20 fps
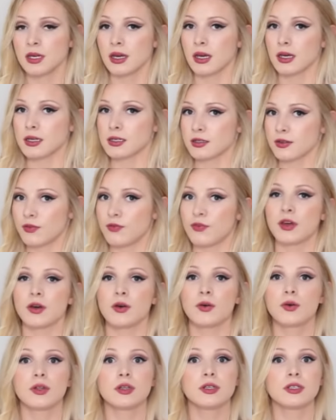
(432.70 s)
And to
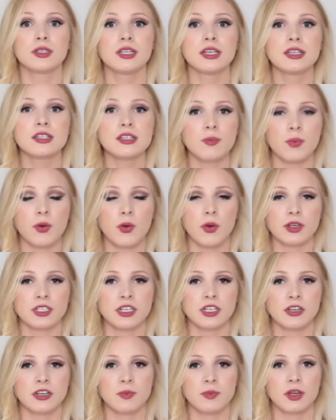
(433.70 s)
feel
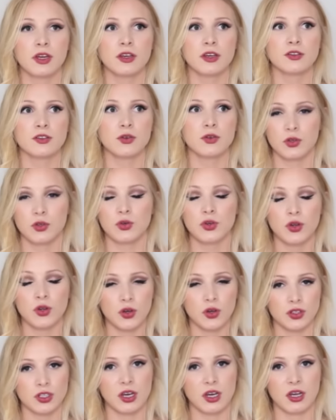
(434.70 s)
disappointed because you're not